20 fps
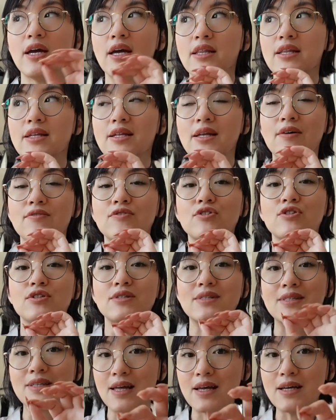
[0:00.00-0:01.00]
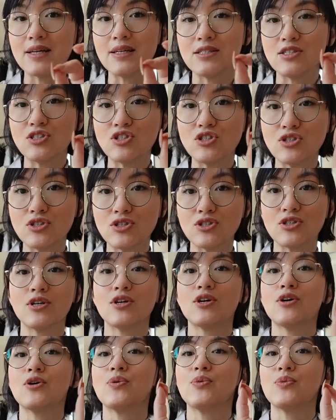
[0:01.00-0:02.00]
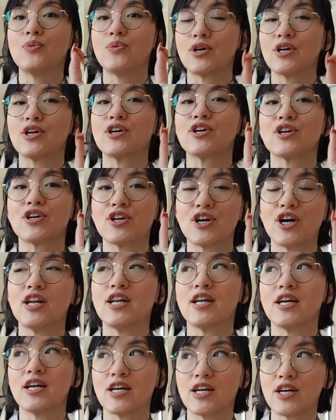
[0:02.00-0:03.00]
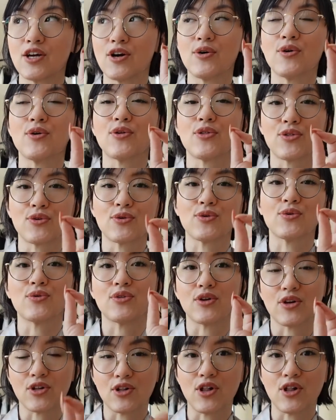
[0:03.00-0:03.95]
and then after lunch we're gonna go through the